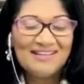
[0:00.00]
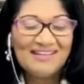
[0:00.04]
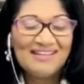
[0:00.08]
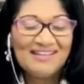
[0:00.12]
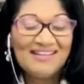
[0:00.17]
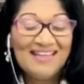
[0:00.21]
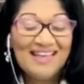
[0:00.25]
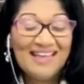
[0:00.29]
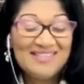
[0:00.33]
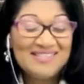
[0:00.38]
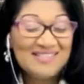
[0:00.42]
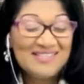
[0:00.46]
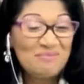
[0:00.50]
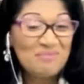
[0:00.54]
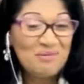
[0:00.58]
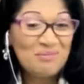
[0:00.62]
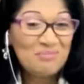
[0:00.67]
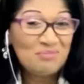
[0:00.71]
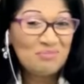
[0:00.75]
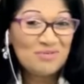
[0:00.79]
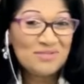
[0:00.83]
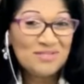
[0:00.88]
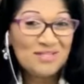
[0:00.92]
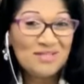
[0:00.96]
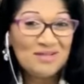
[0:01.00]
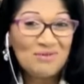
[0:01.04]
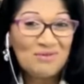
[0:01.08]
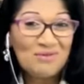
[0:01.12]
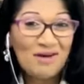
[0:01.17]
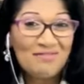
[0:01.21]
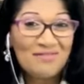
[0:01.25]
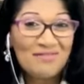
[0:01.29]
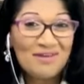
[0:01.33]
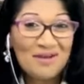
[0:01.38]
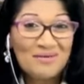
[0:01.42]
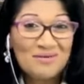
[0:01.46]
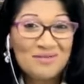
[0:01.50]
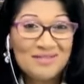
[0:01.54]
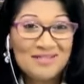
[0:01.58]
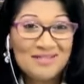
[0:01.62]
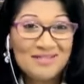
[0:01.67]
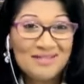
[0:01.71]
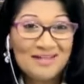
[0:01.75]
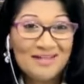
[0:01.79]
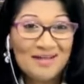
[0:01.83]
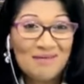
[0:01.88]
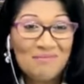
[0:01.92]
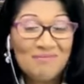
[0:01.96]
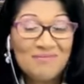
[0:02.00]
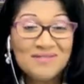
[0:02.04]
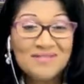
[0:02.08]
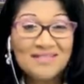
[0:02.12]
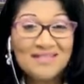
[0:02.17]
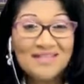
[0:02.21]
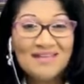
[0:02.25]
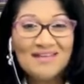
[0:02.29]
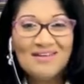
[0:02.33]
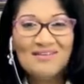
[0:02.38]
yes, there are people still who have kerosene lamps,